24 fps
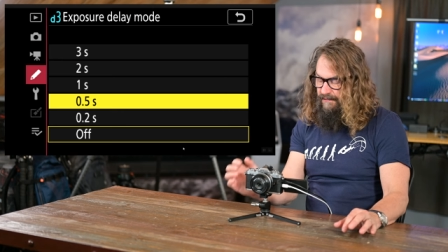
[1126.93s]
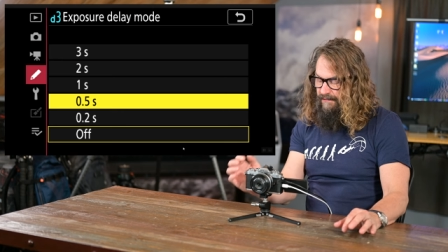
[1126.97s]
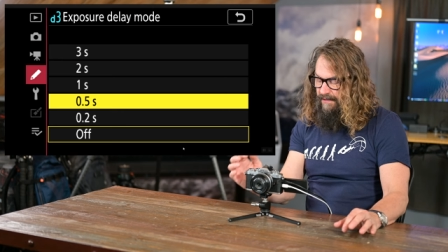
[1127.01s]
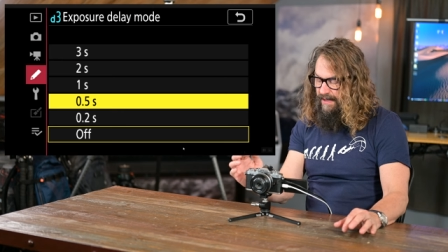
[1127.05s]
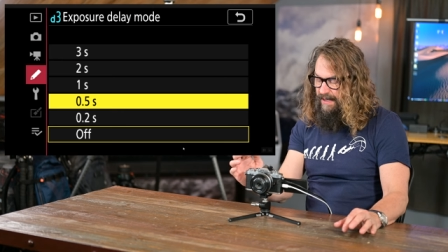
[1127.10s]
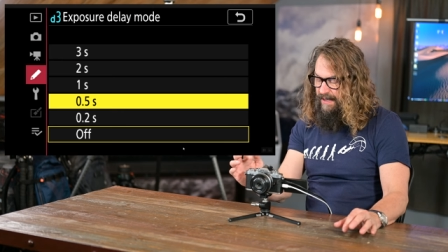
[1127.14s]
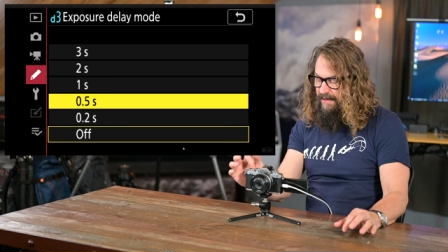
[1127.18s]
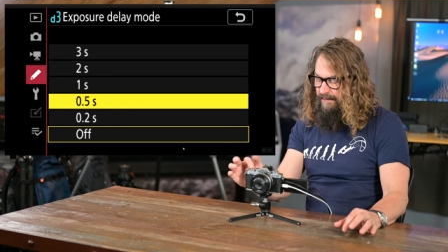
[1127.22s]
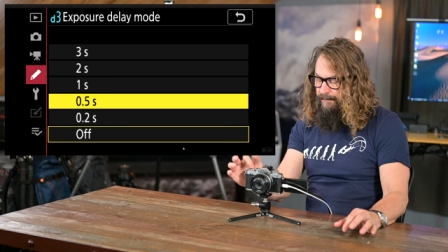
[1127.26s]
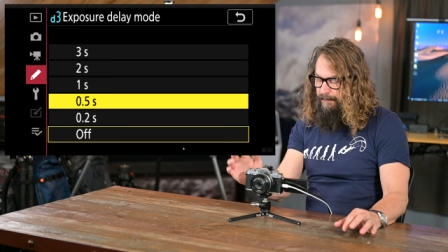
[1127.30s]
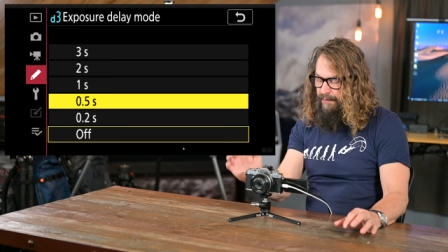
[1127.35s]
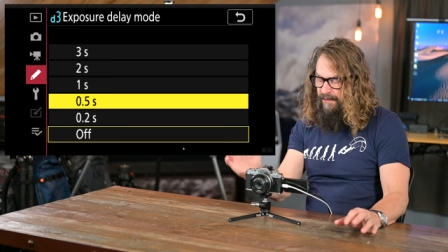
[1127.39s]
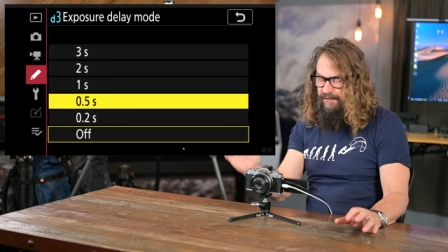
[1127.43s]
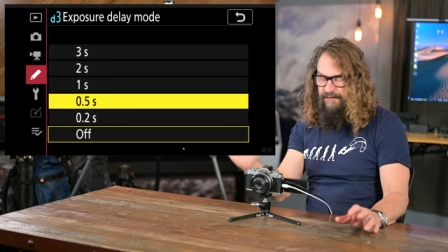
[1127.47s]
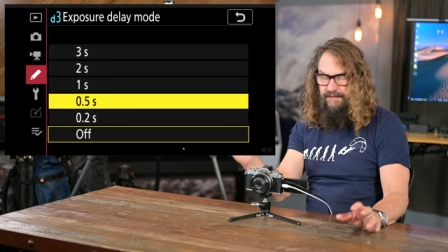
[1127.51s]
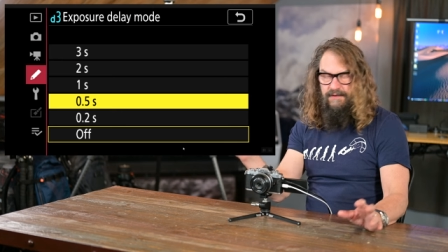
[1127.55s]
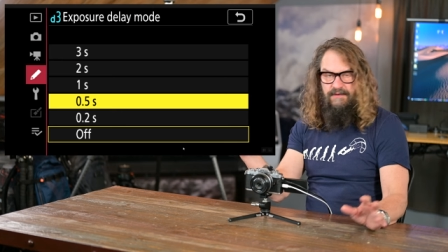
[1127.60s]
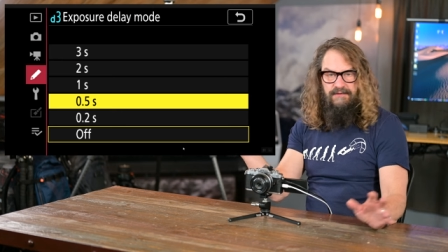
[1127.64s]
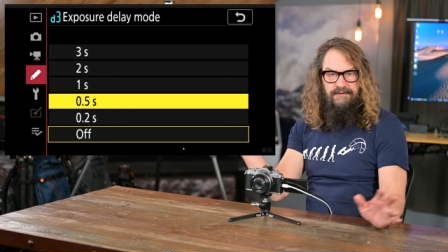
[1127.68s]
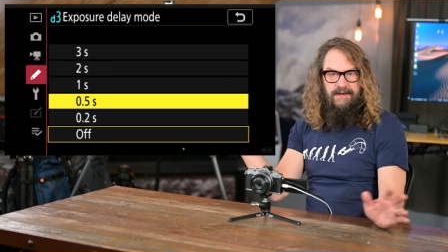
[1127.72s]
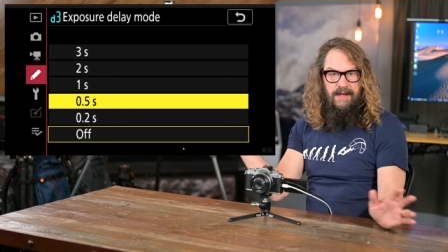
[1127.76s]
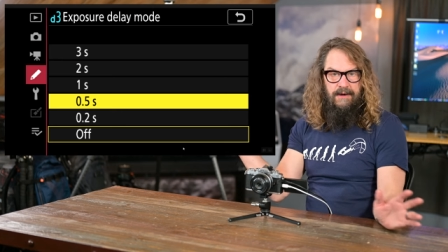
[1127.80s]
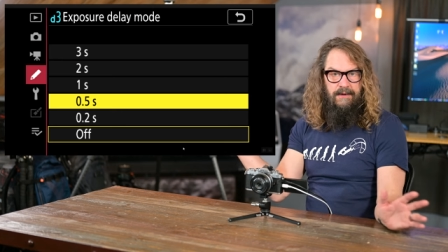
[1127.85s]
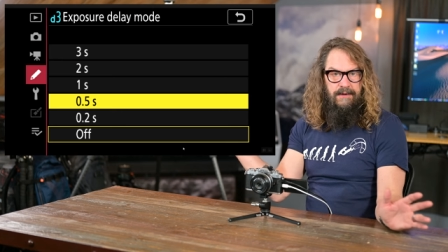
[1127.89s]
So you can push
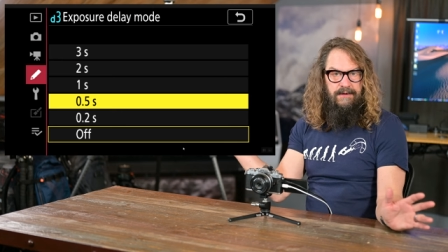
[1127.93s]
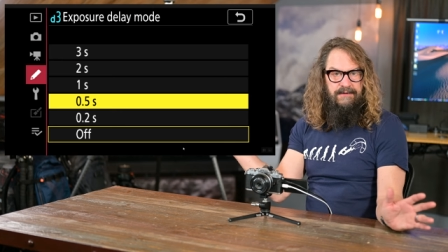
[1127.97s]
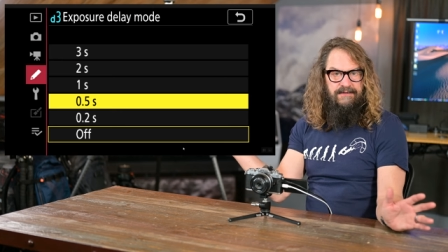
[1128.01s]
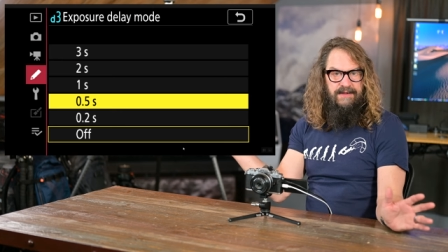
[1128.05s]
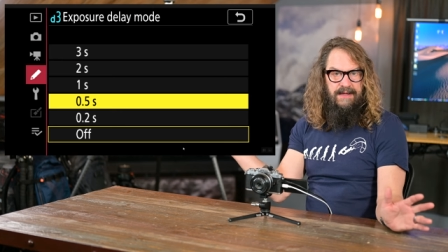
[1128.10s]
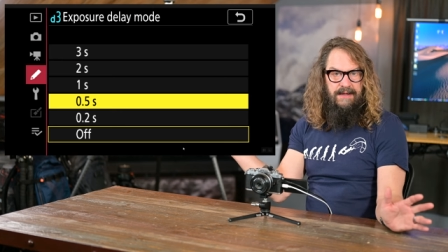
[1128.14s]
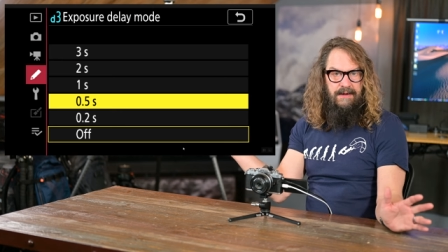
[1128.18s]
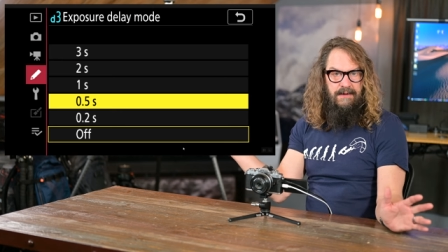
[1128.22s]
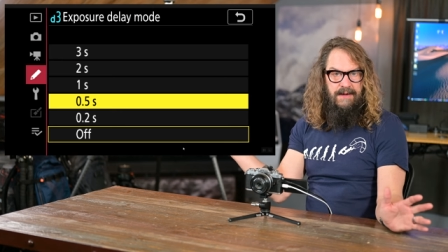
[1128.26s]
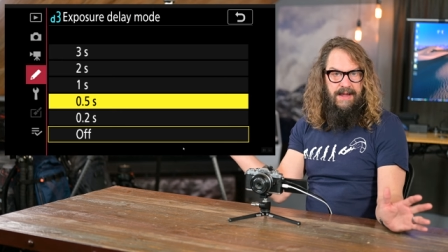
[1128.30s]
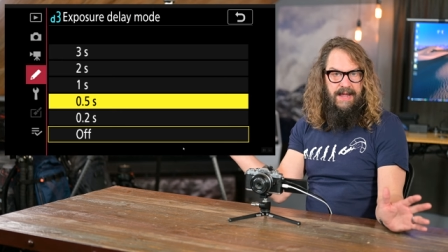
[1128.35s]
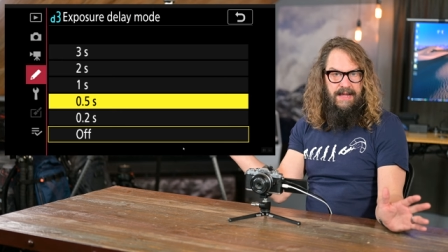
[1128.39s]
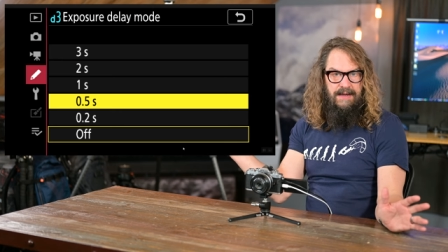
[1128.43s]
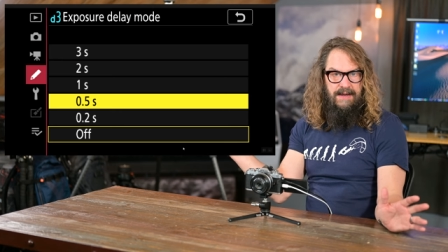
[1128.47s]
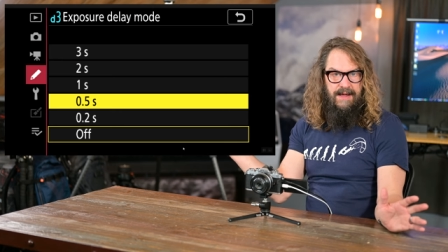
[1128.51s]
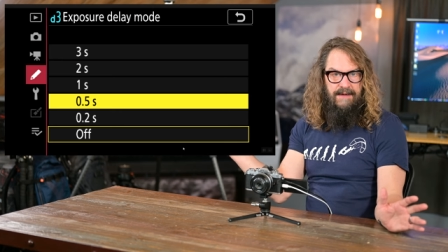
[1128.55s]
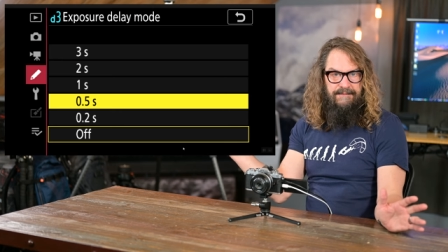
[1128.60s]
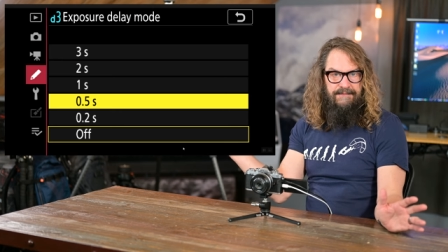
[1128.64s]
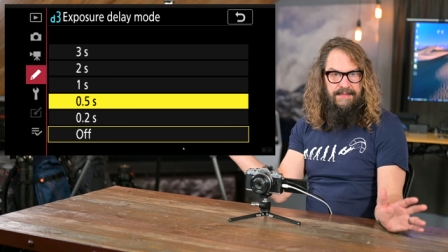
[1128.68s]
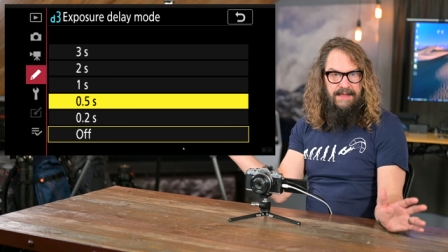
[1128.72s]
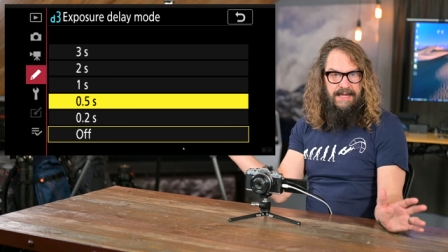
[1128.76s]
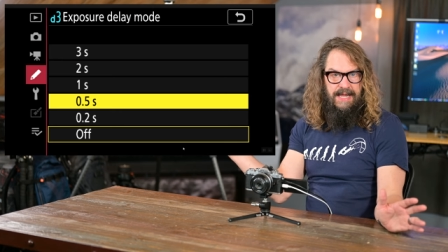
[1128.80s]
the shutter, take your hand off